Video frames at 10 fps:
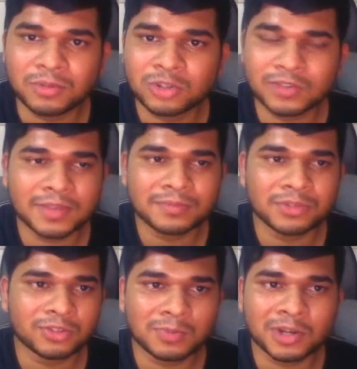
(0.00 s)
Most of them
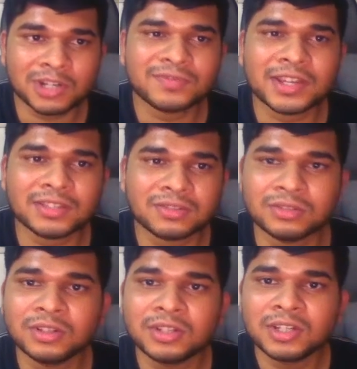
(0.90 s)
use Spotify,
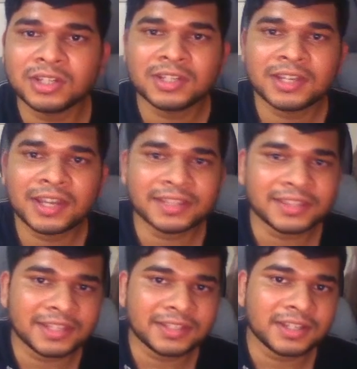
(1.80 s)
so I
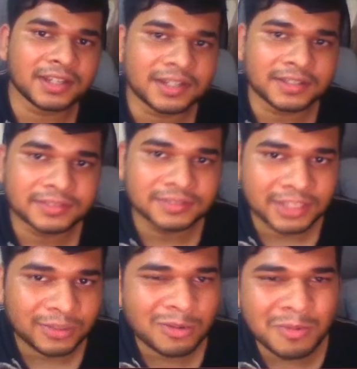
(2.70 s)
think
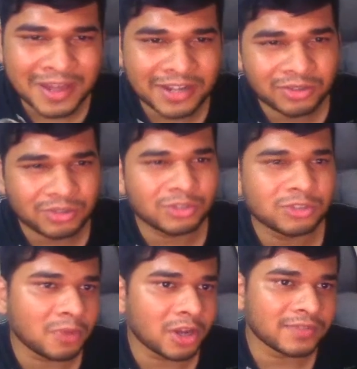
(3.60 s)
it would be better to use
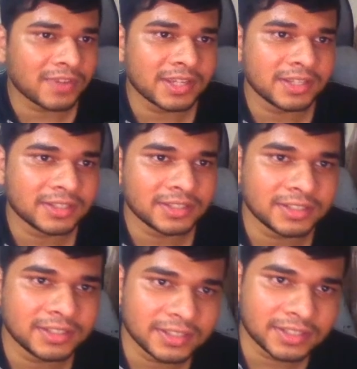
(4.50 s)
Spotify
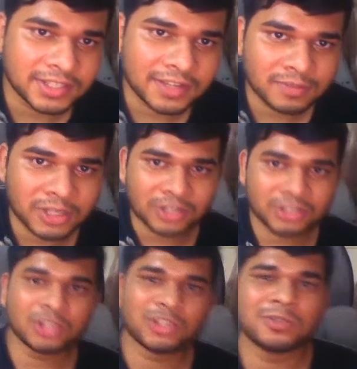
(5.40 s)
itself,
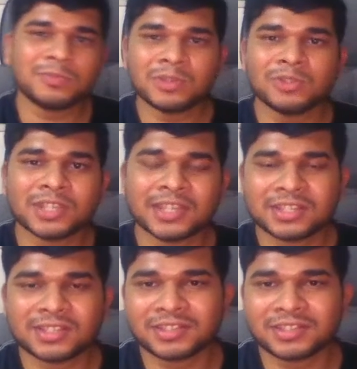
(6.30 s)
because YouTube Music is